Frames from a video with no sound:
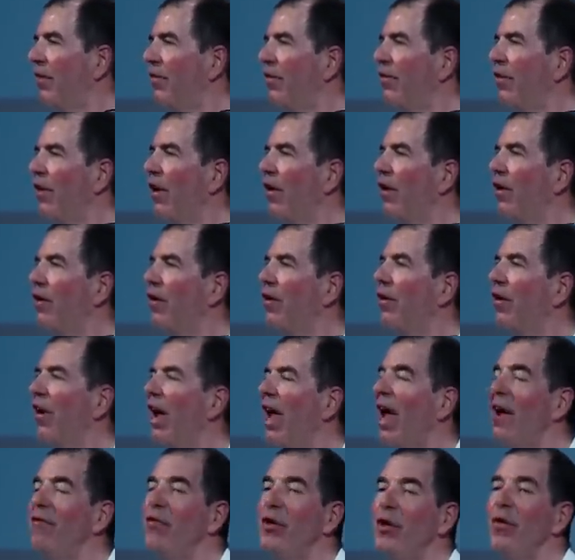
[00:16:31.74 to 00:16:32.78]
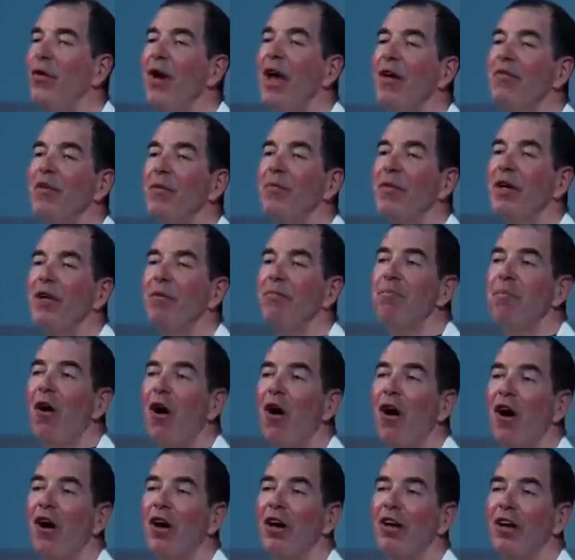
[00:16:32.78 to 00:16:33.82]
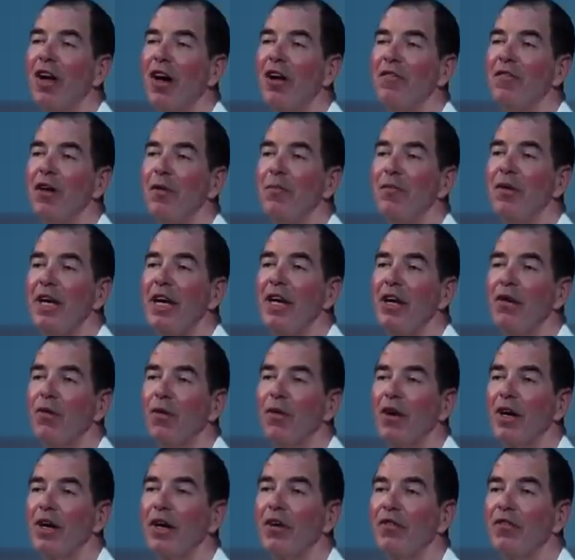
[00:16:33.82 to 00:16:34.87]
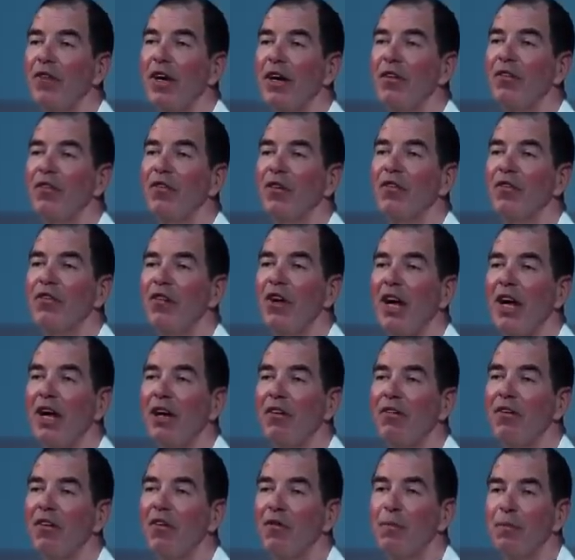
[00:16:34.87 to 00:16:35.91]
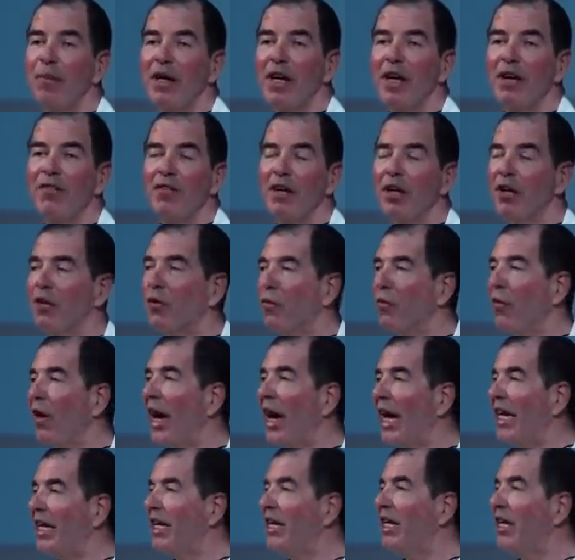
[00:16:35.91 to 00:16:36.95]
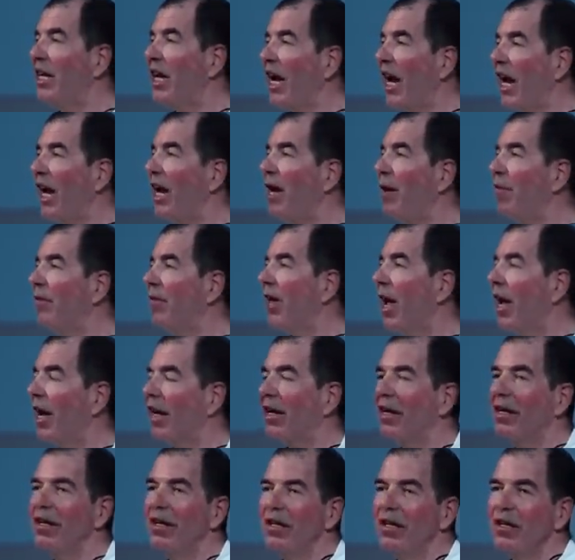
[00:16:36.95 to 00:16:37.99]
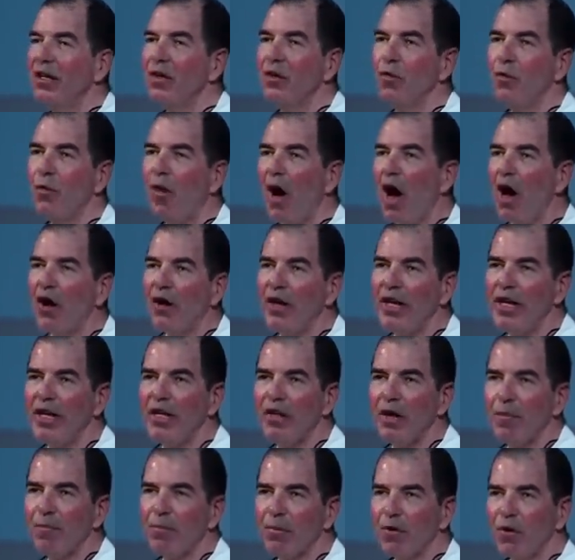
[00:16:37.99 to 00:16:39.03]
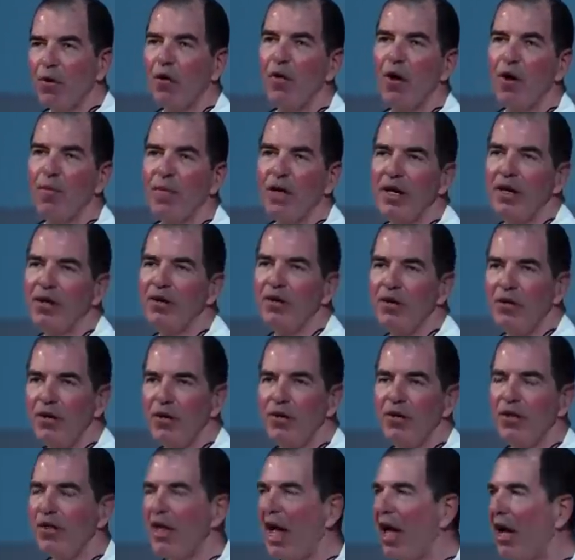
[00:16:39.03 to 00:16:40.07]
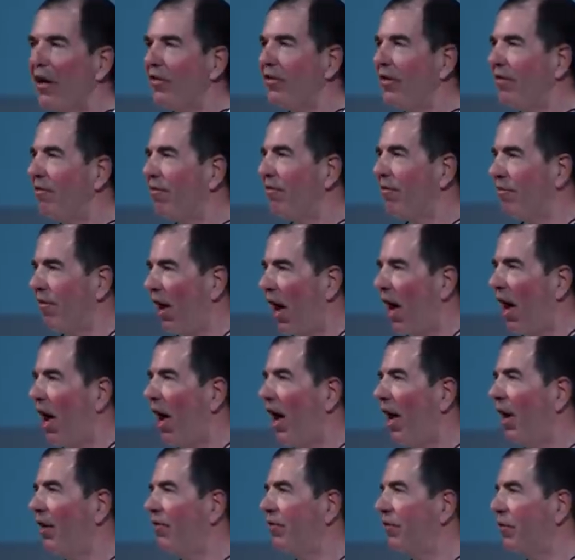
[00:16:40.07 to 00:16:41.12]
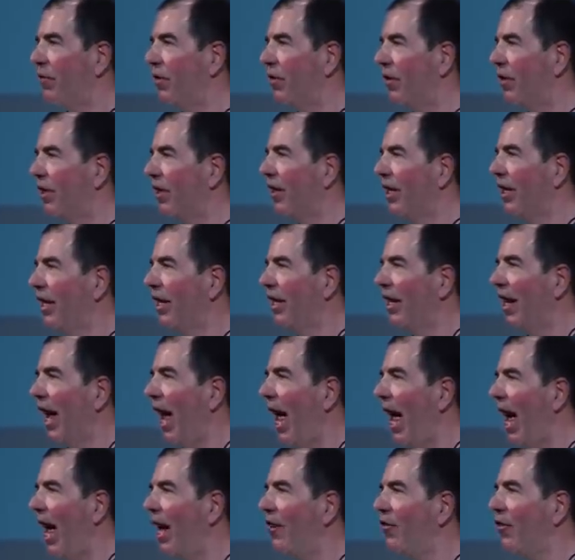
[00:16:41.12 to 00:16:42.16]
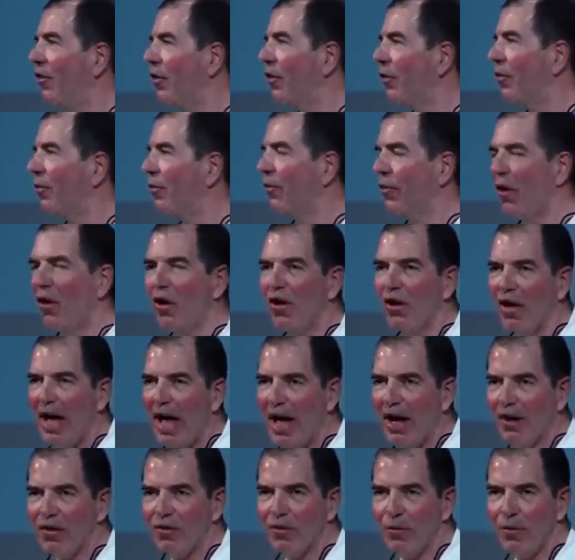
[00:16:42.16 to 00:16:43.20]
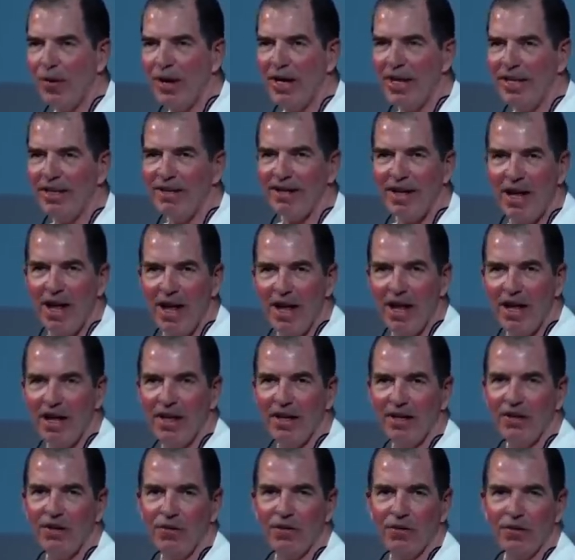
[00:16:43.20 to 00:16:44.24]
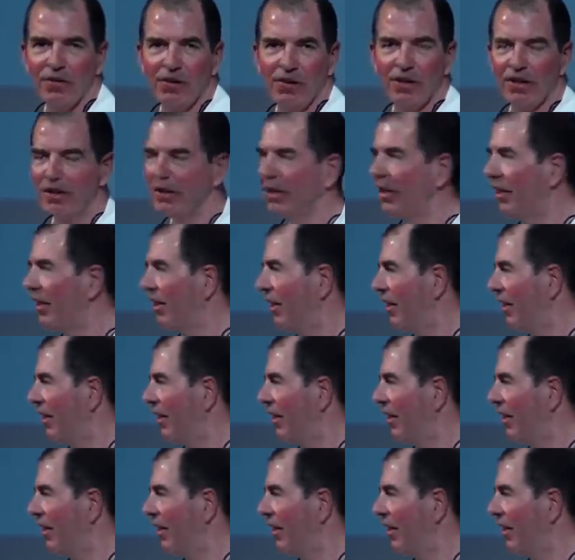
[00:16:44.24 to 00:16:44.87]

So, have you ever been part of a big organizational change that's been given a great name like Quality Deployment 2005 or Agile Rollout 2010 or